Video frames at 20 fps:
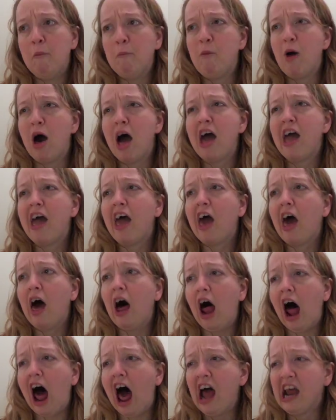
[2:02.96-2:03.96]
But
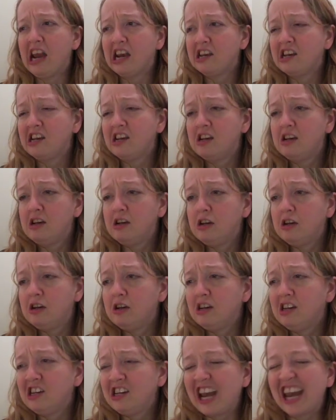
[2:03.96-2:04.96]
I
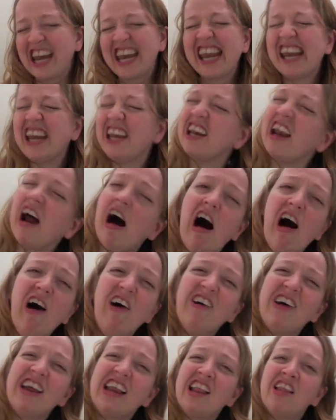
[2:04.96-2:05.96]
didn't
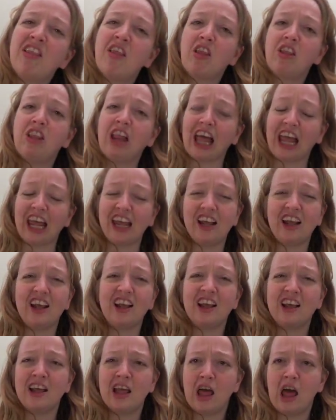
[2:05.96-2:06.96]
always think
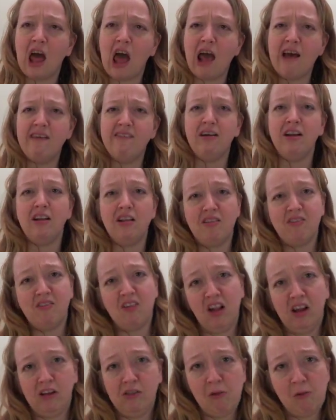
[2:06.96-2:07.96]
I was
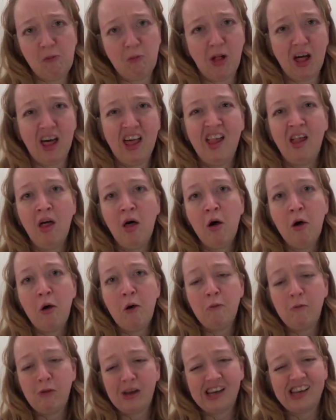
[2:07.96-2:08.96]
vulnerable,
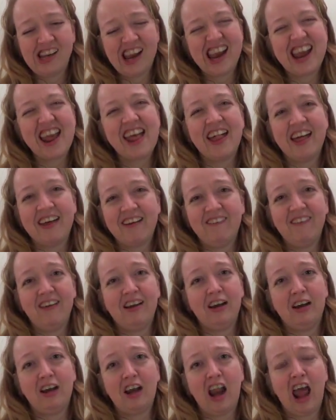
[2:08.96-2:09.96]
particularly
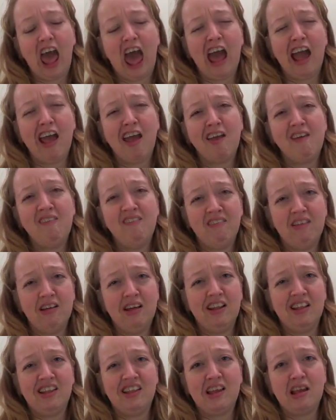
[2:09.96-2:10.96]
when I
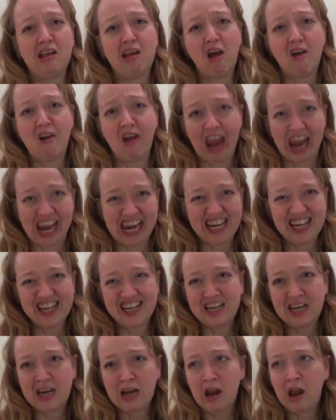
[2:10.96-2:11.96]
was your
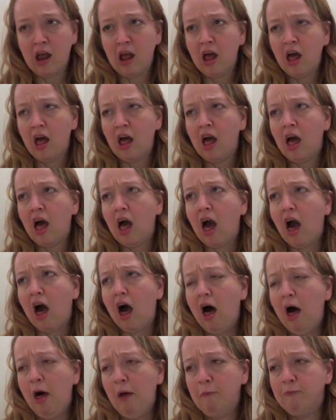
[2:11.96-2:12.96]
age.
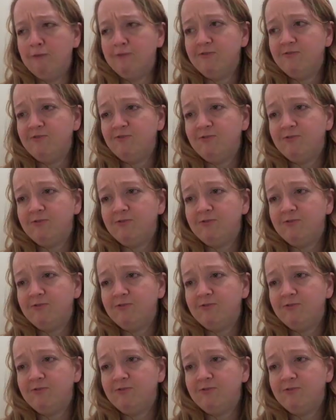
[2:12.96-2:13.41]
Not